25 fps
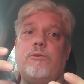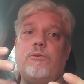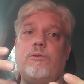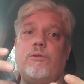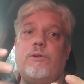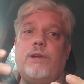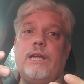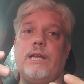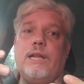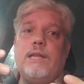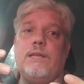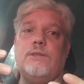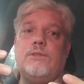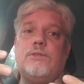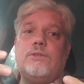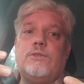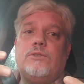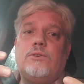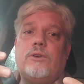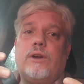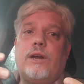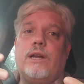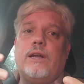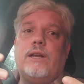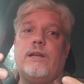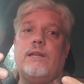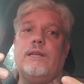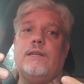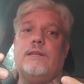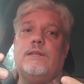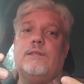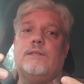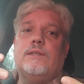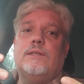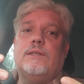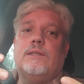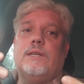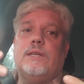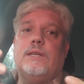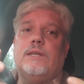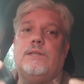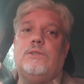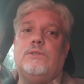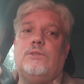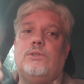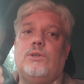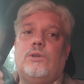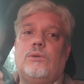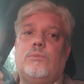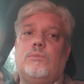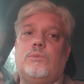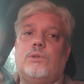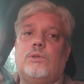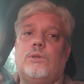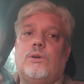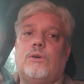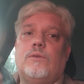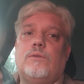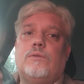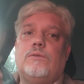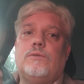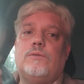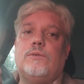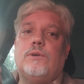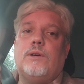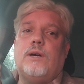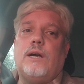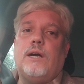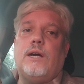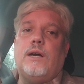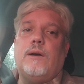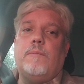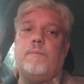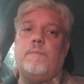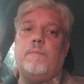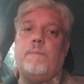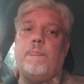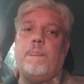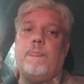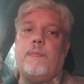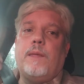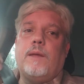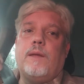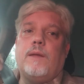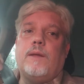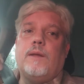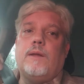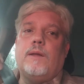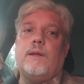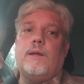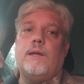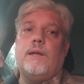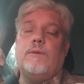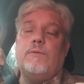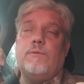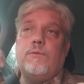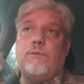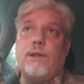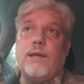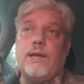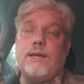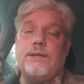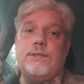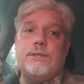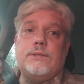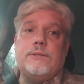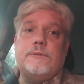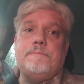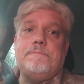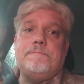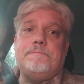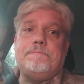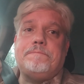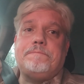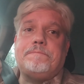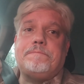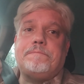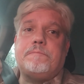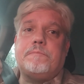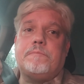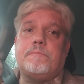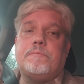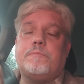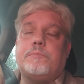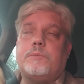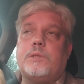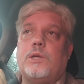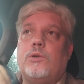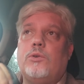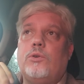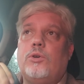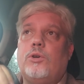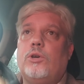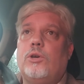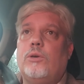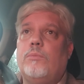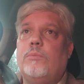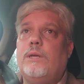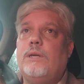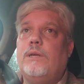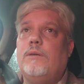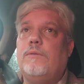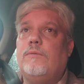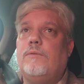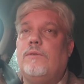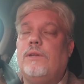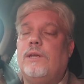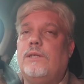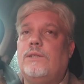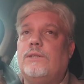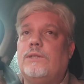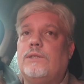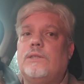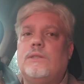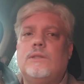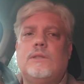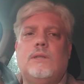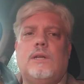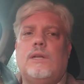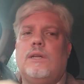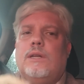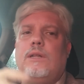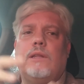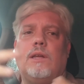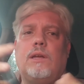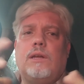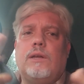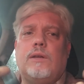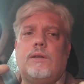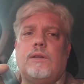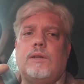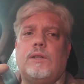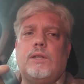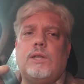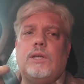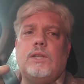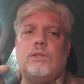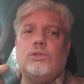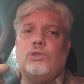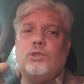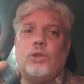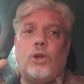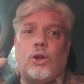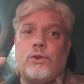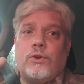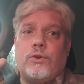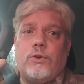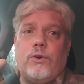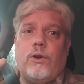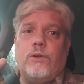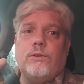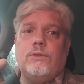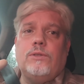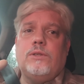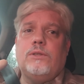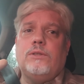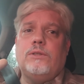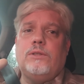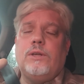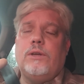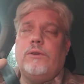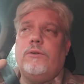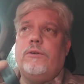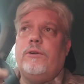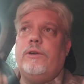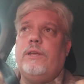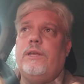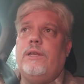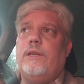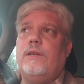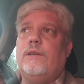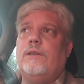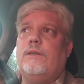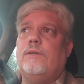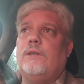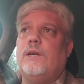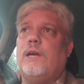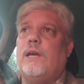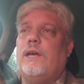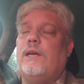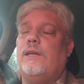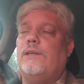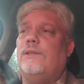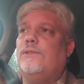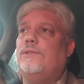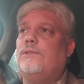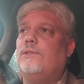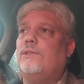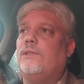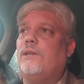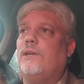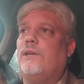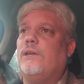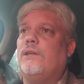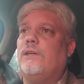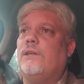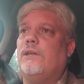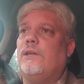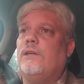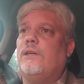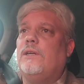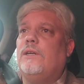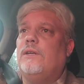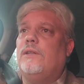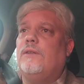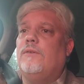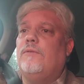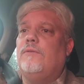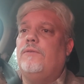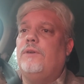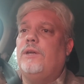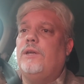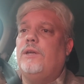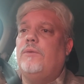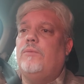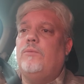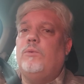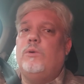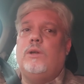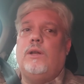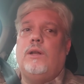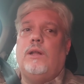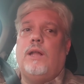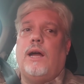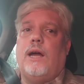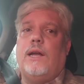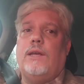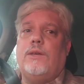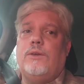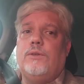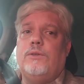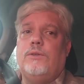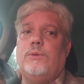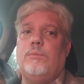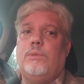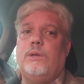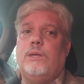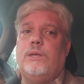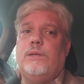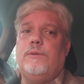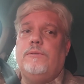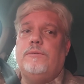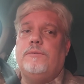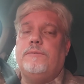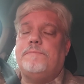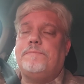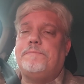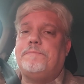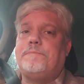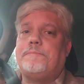really struggling in terms of inflation and curbing inflation. It's not transitory as the Fed would like you to believe.